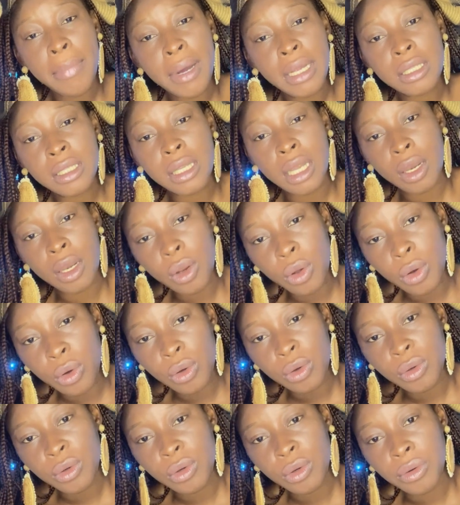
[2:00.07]

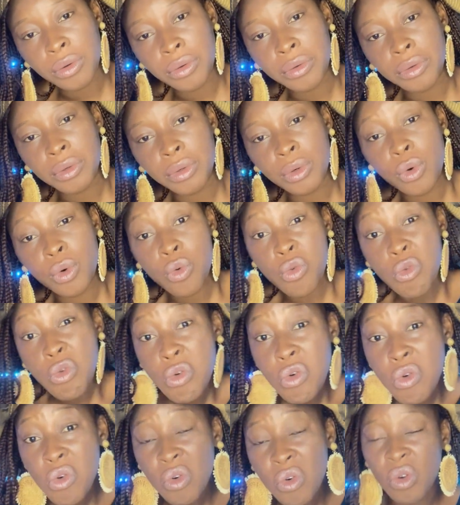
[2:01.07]
pantalon
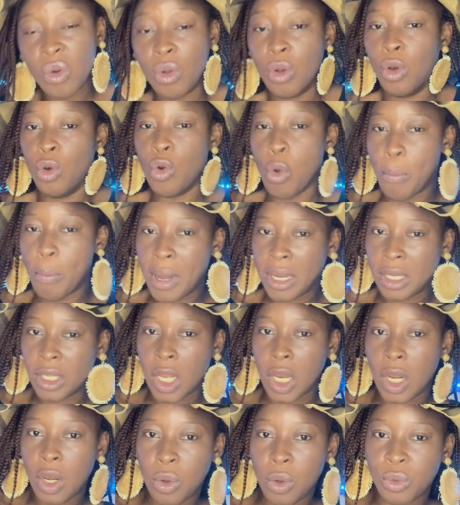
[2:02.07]
ou le
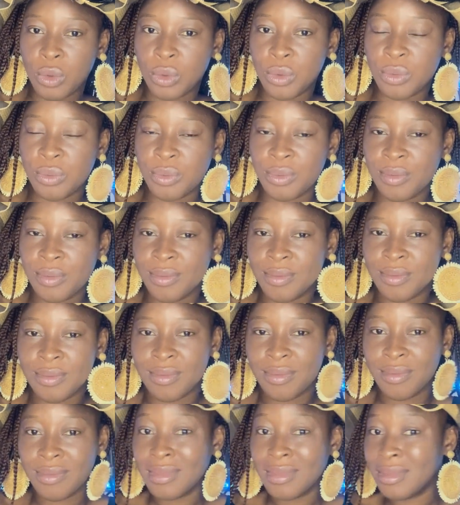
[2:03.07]
pantalon.
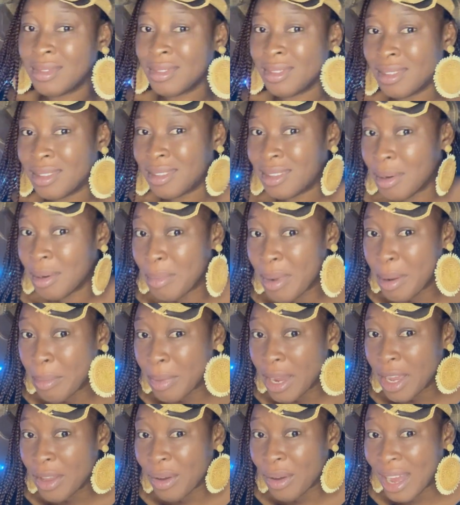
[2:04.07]

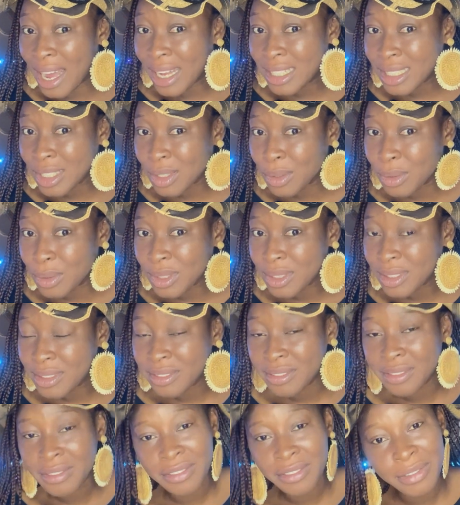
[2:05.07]
Remember your articles,
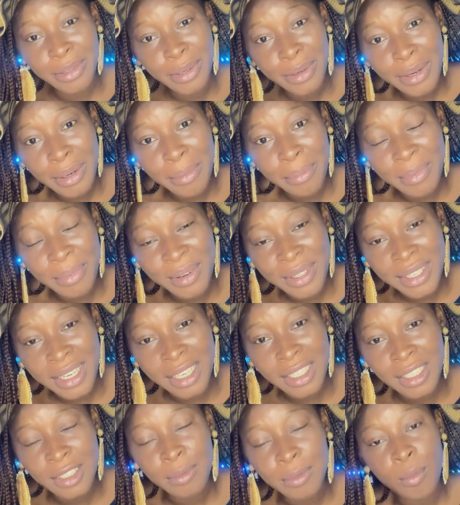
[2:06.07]
very
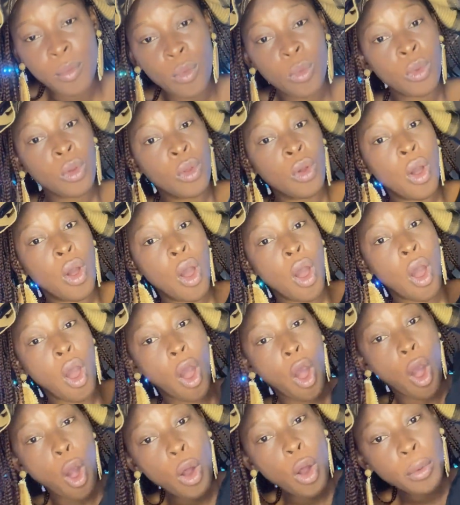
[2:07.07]
important.
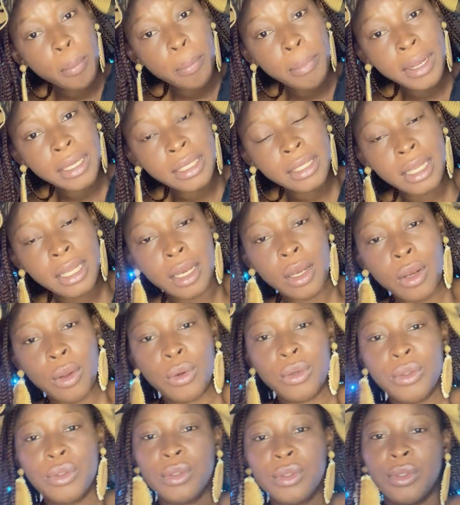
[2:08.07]
Un
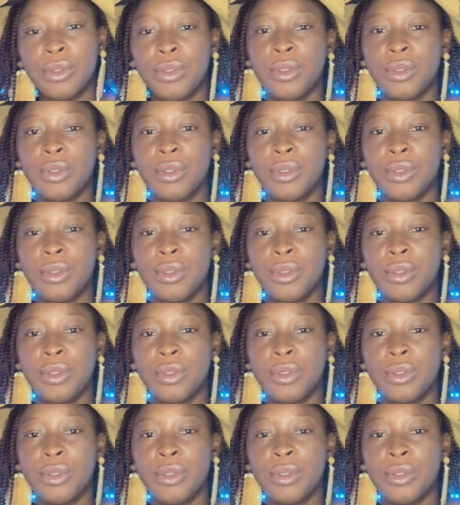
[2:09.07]
pantalon,